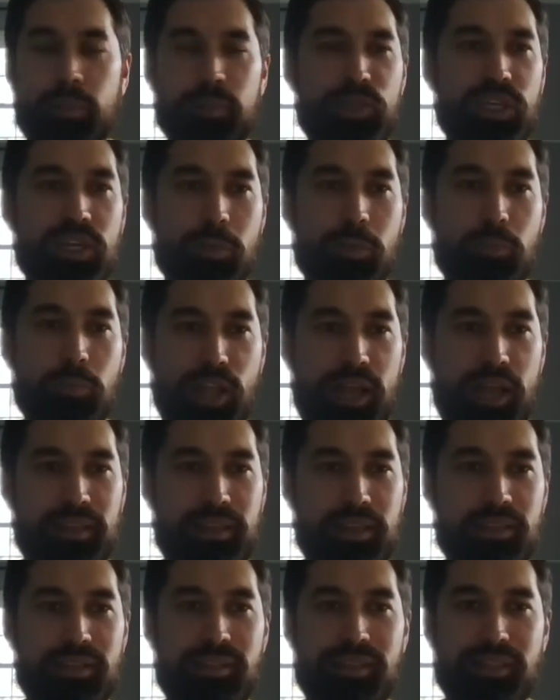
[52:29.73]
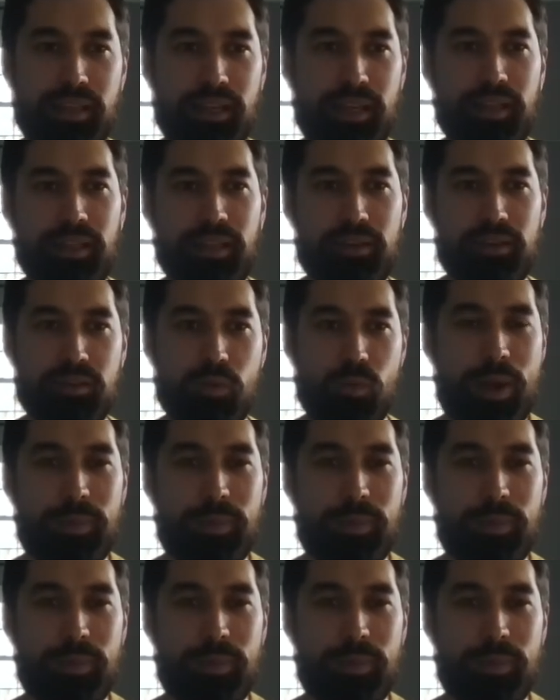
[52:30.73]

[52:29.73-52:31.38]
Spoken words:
just going to plug this little